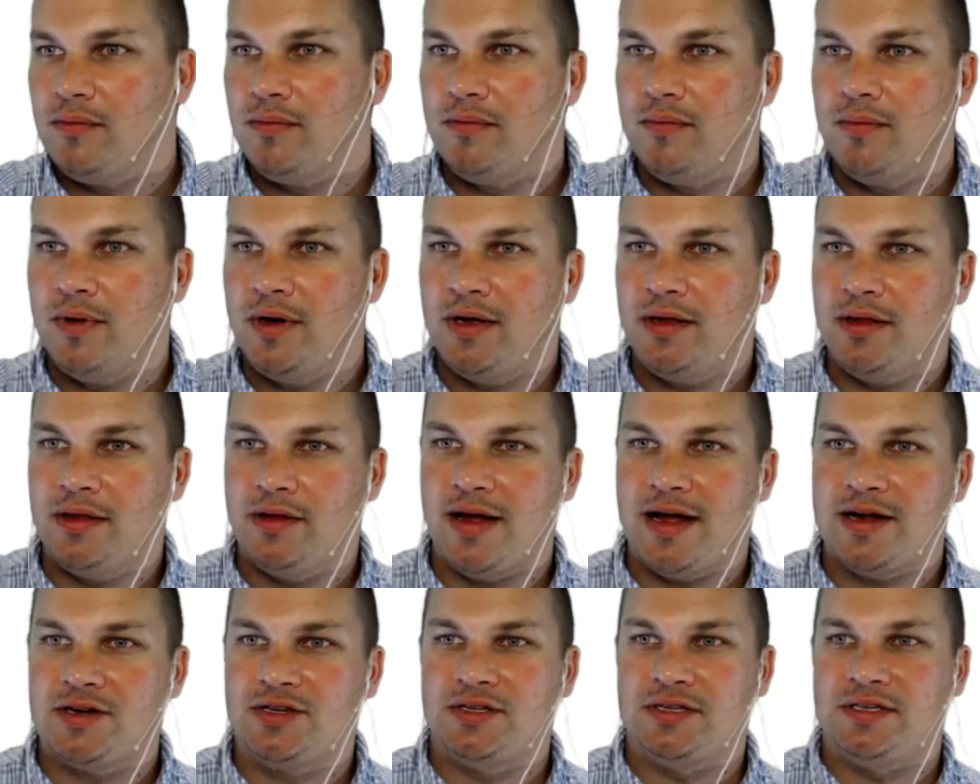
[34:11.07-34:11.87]
they're
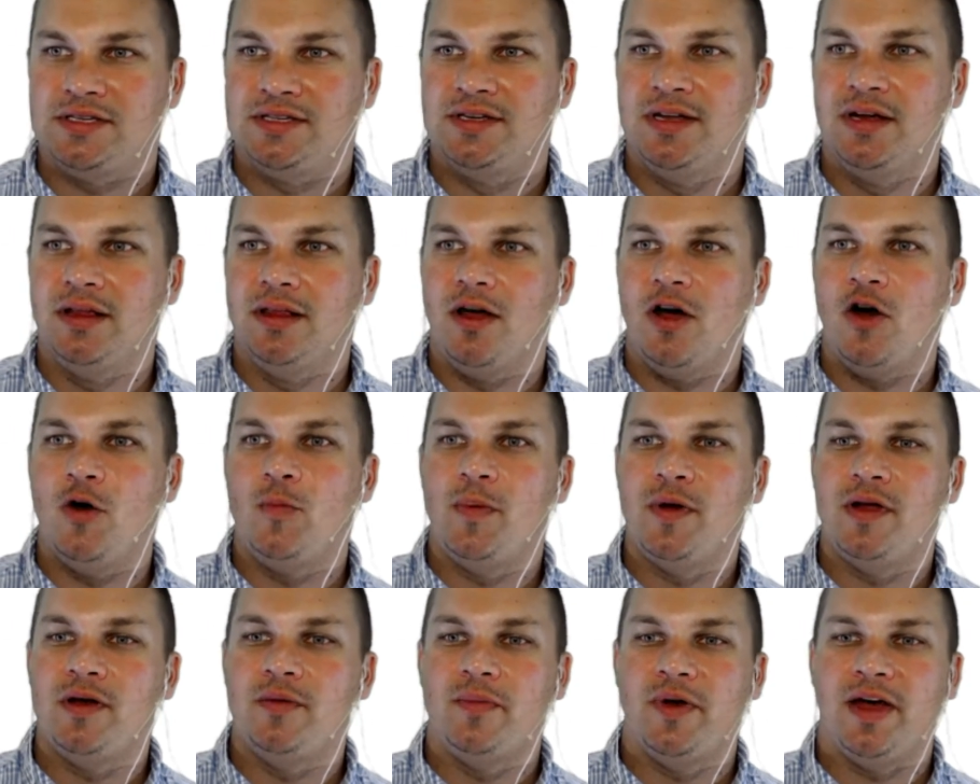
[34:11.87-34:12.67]
actually still
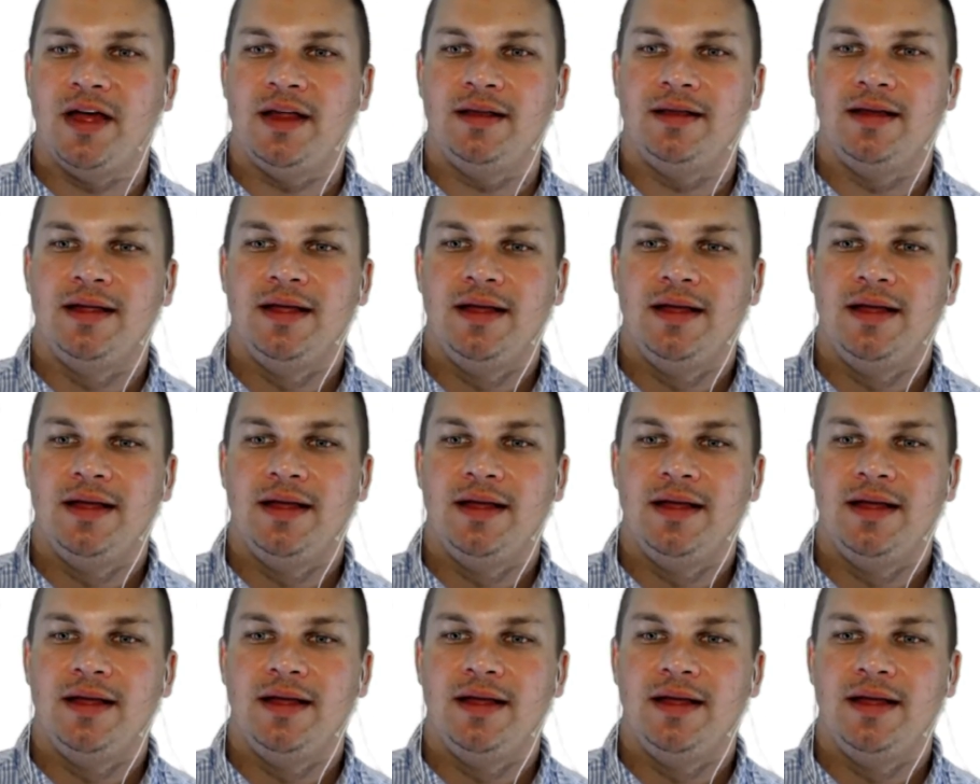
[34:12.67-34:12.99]
open, but